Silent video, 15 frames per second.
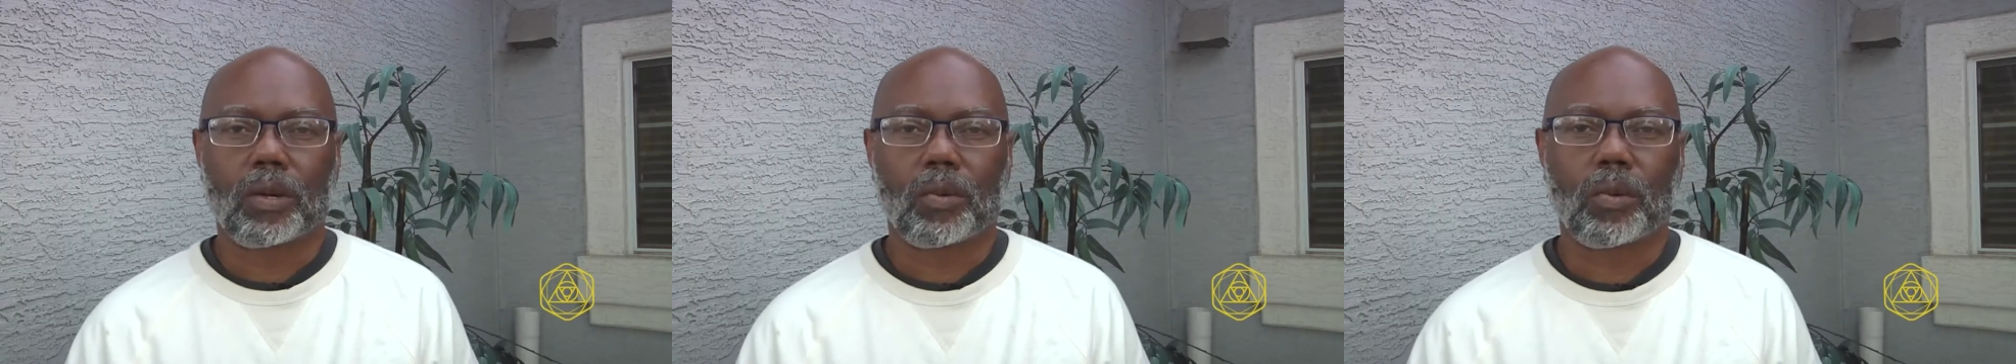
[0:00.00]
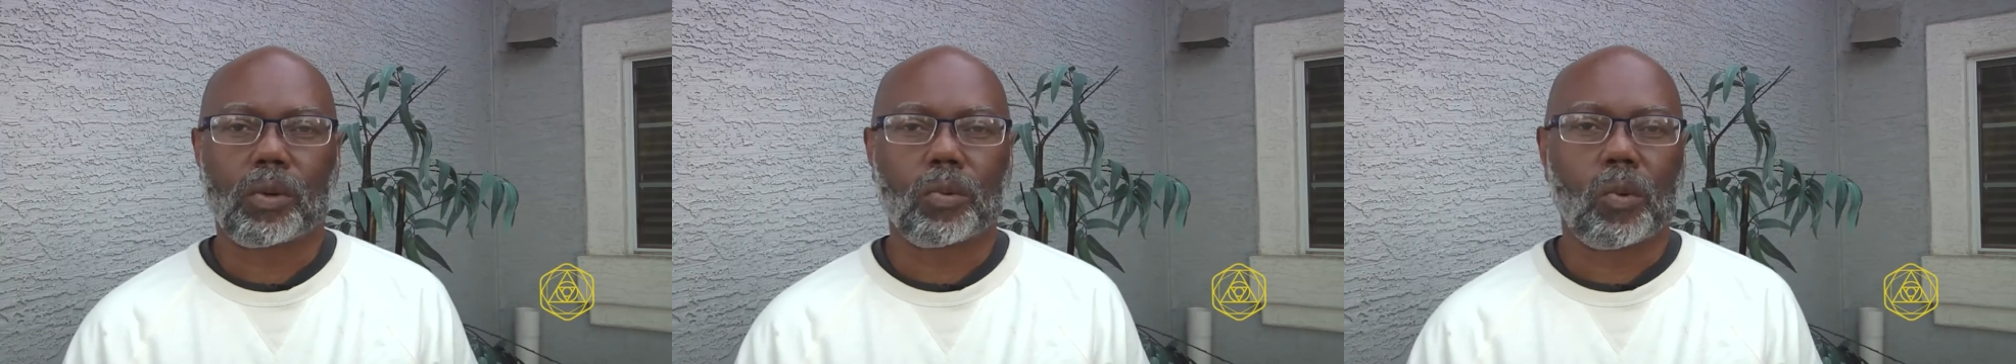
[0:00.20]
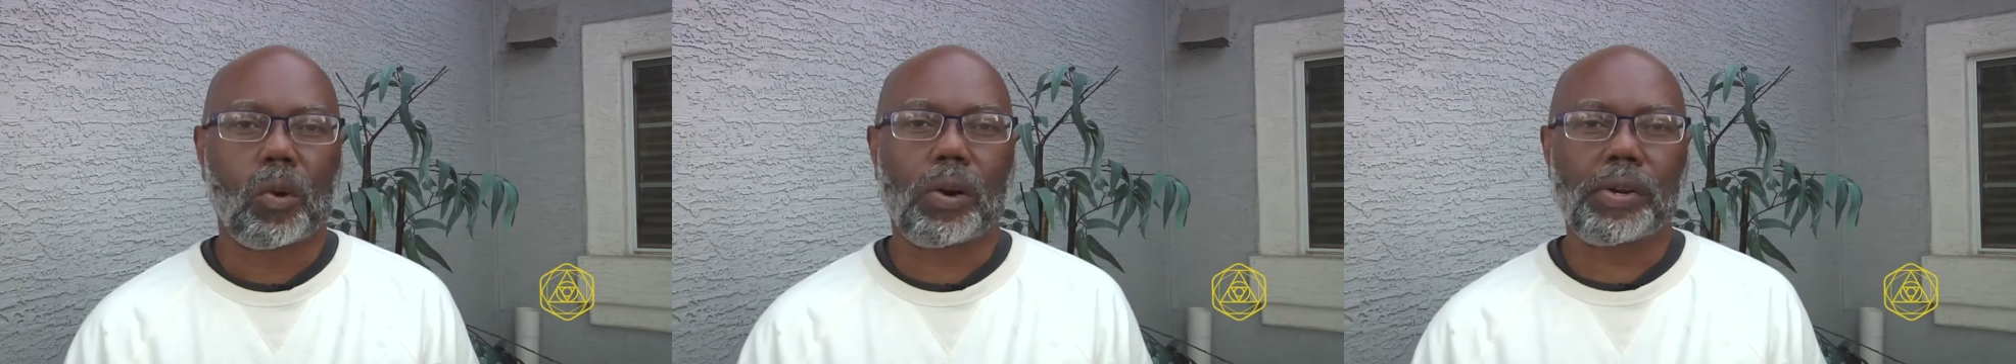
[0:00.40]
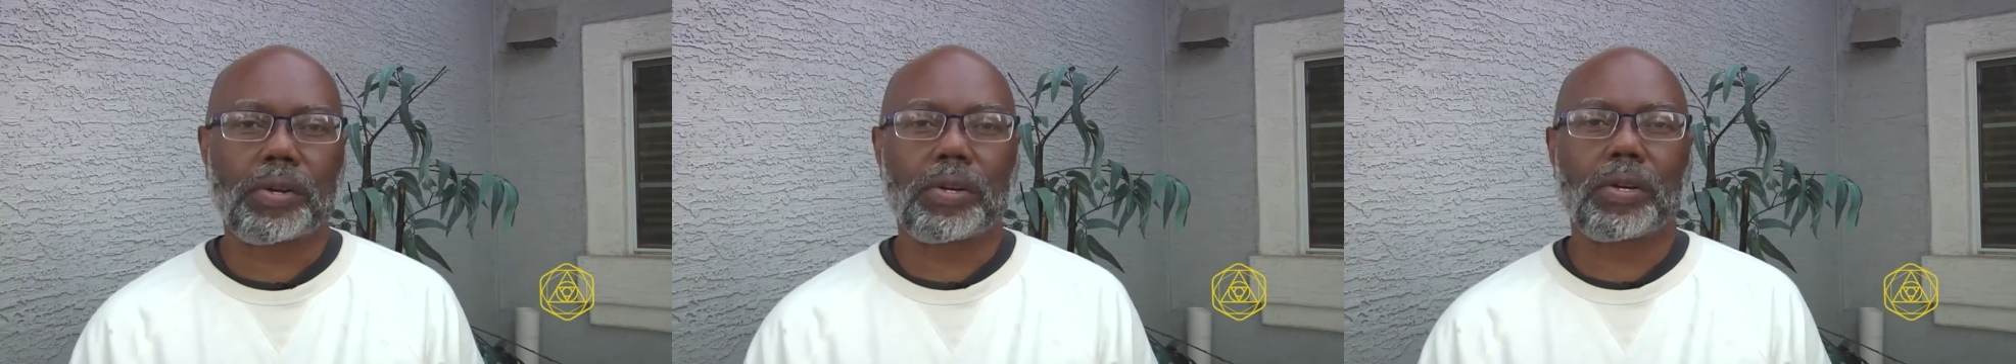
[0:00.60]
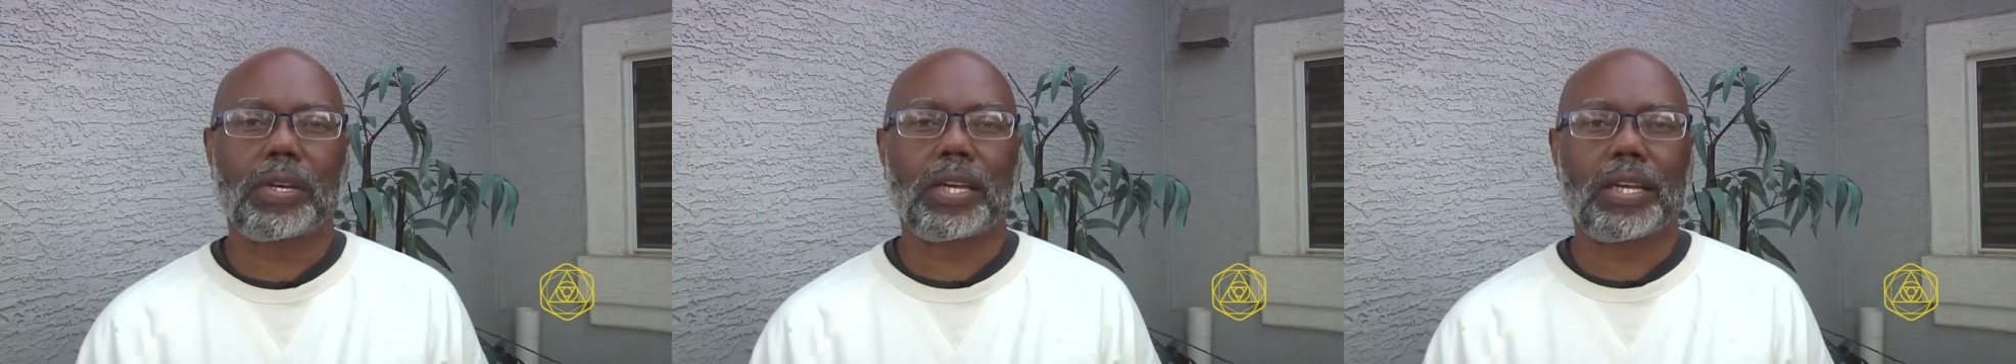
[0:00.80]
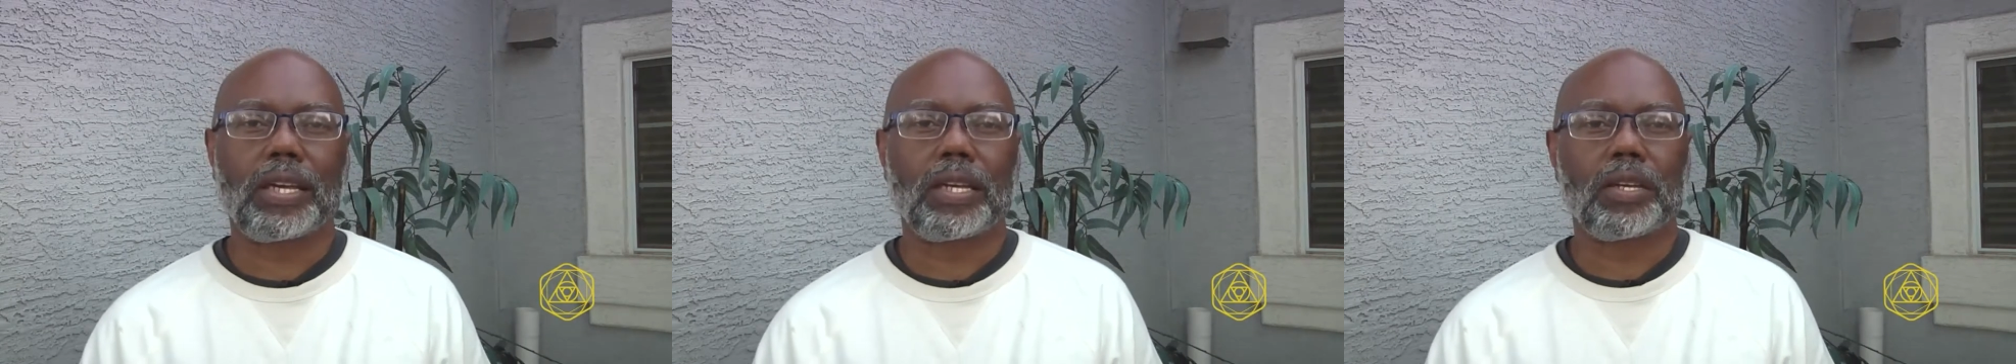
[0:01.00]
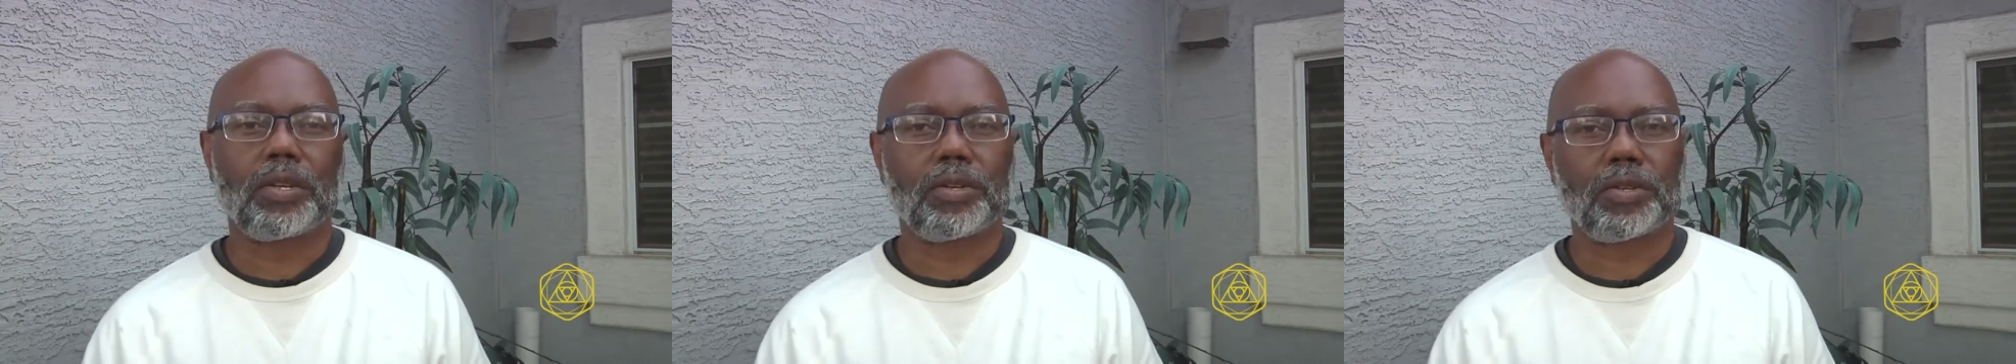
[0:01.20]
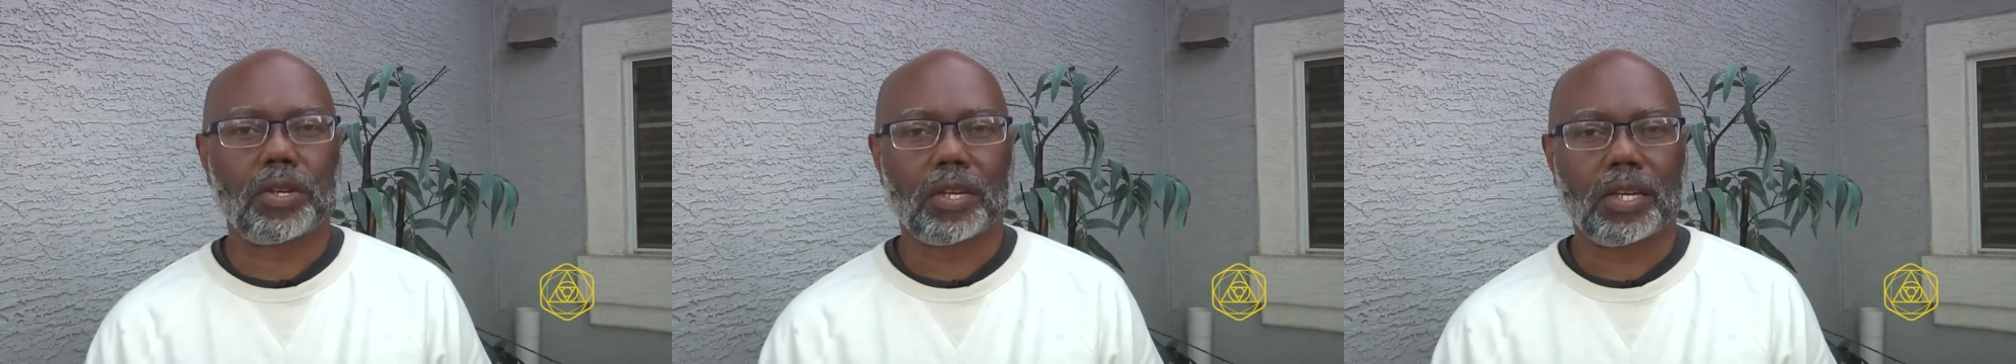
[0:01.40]
When water
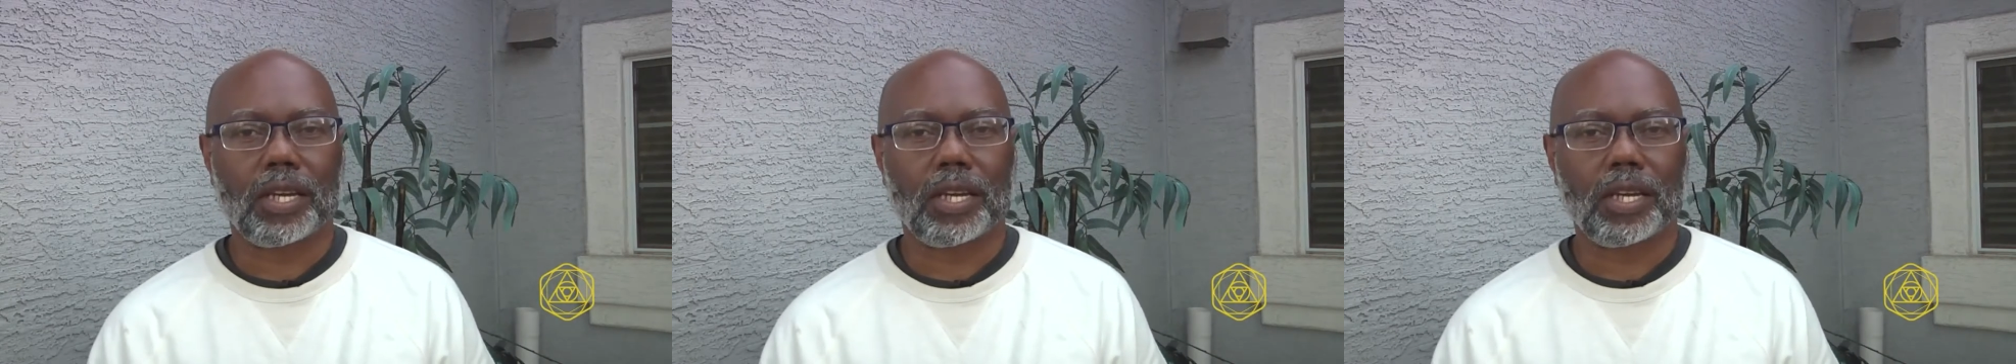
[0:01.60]
is